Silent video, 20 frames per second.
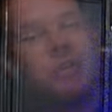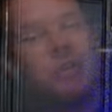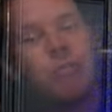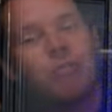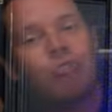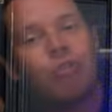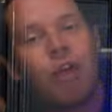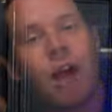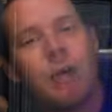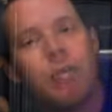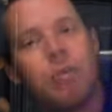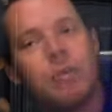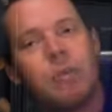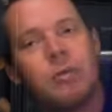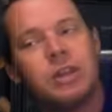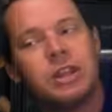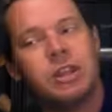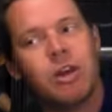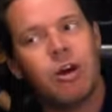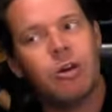But the problem
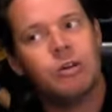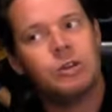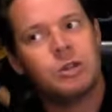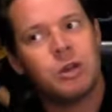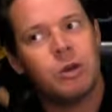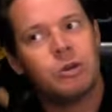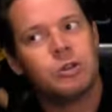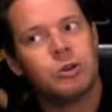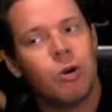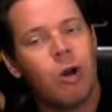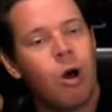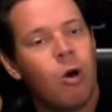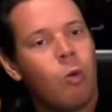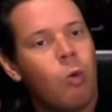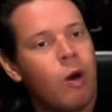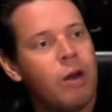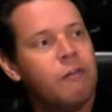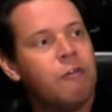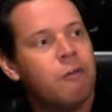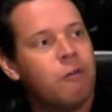with those are all
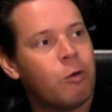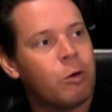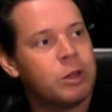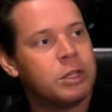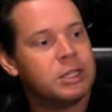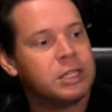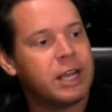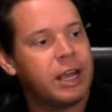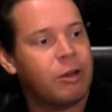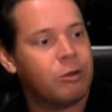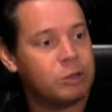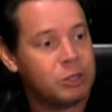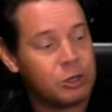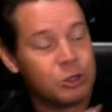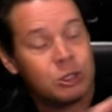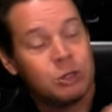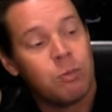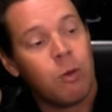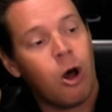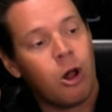1/4 scale, so
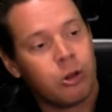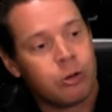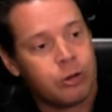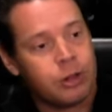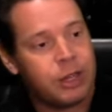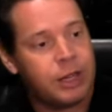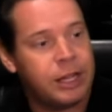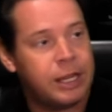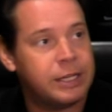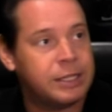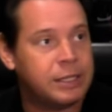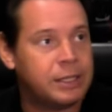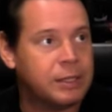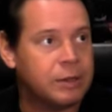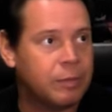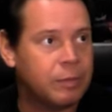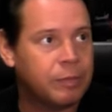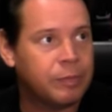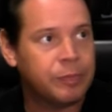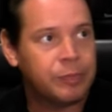smaller than
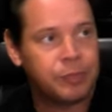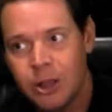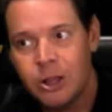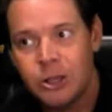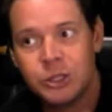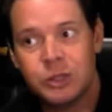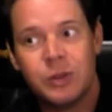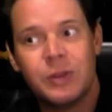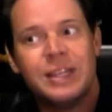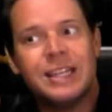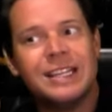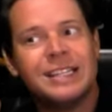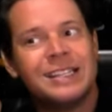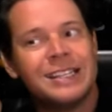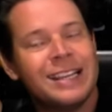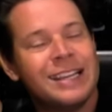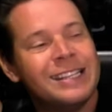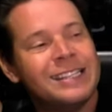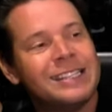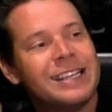this. So
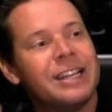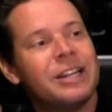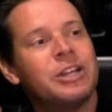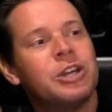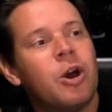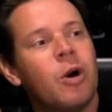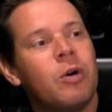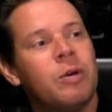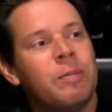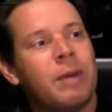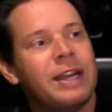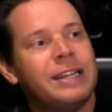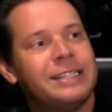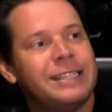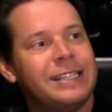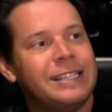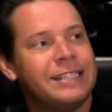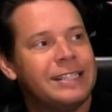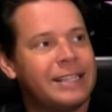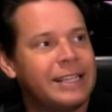this is going to go in my
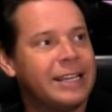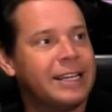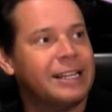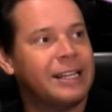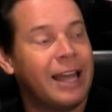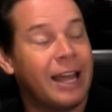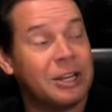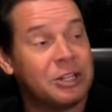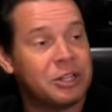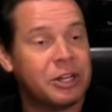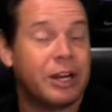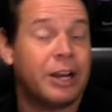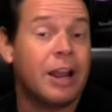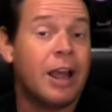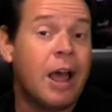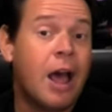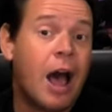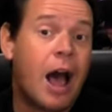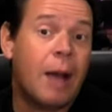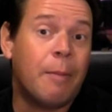DC collection.
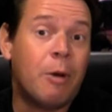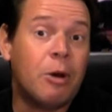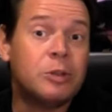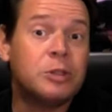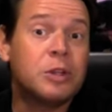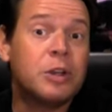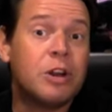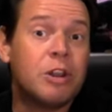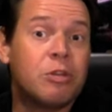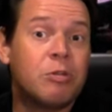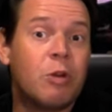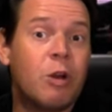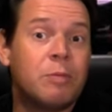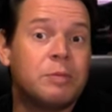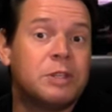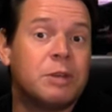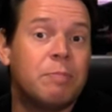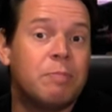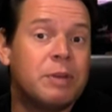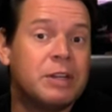I'm also going to throw
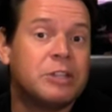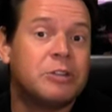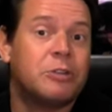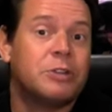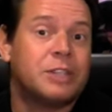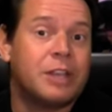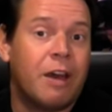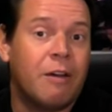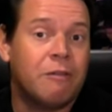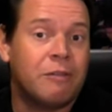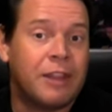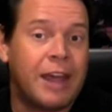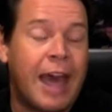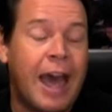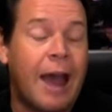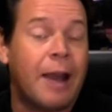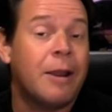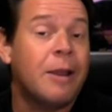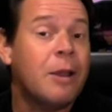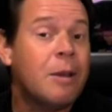up some pictures of
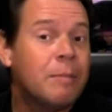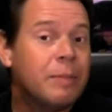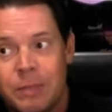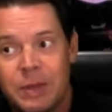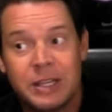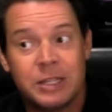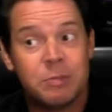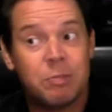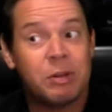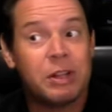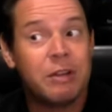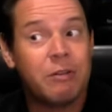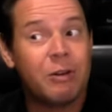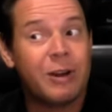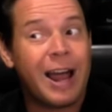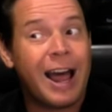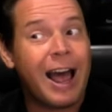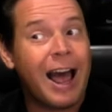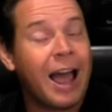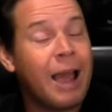that. Because believe it
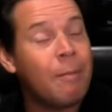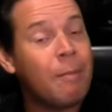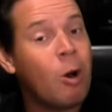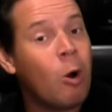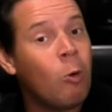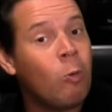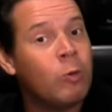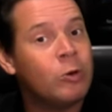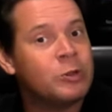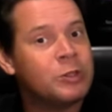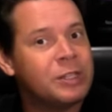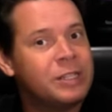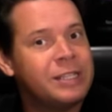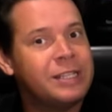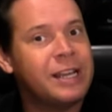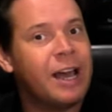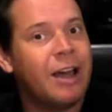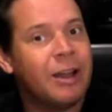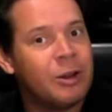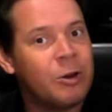or not, I'm
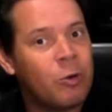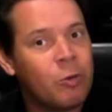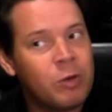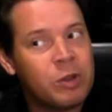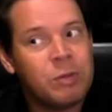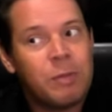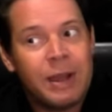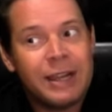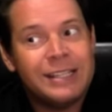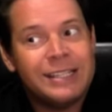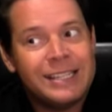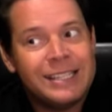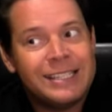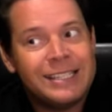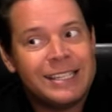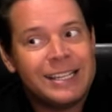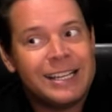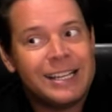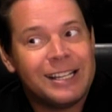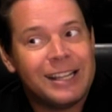almost done with my
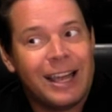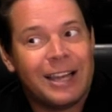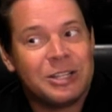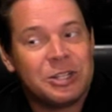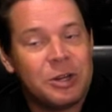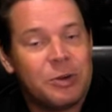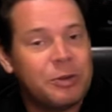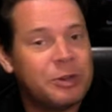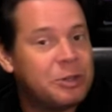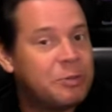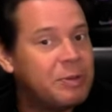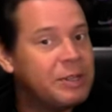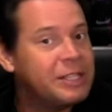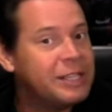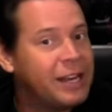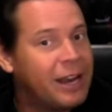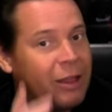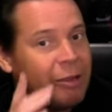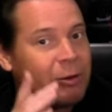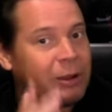DC collection, which
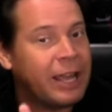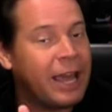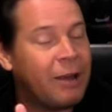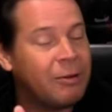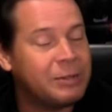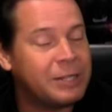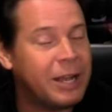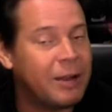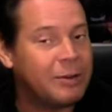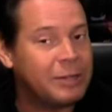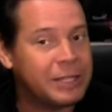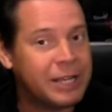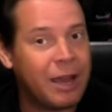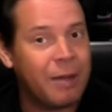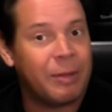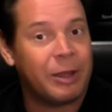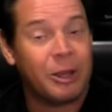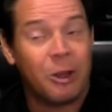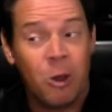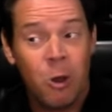means another countdown is
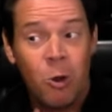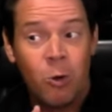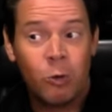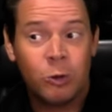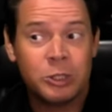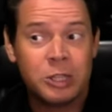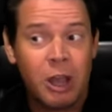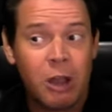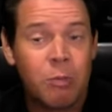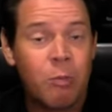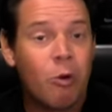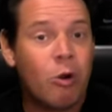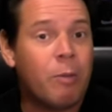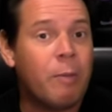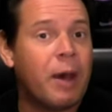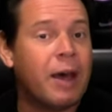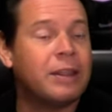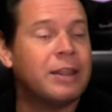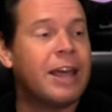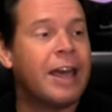coming. We'll talk
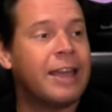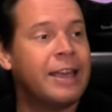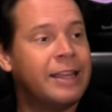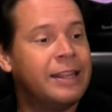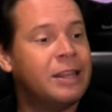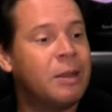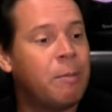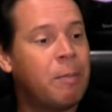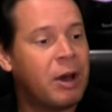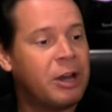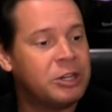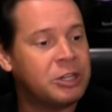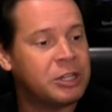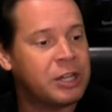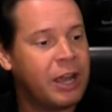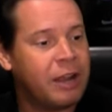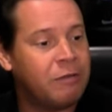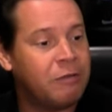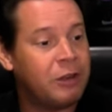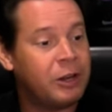more about that in the
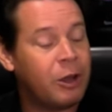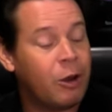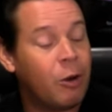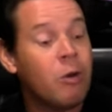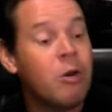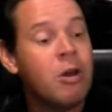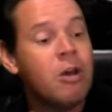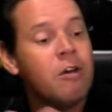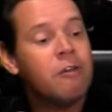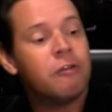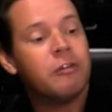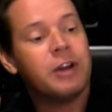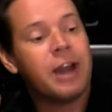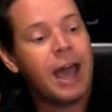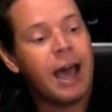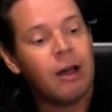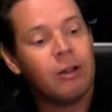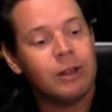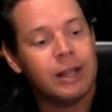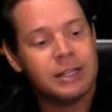Punchline video. For
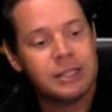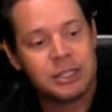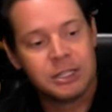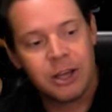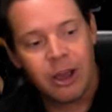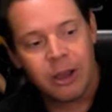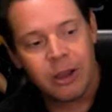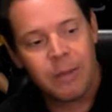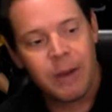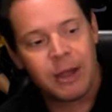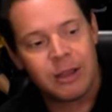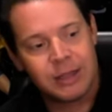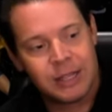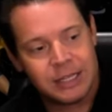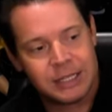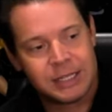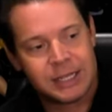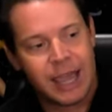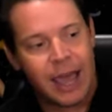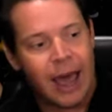now, let's talk about
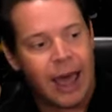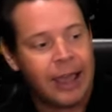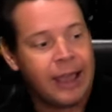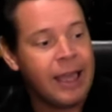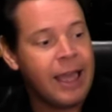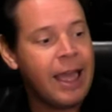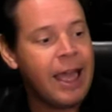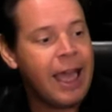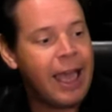this guy,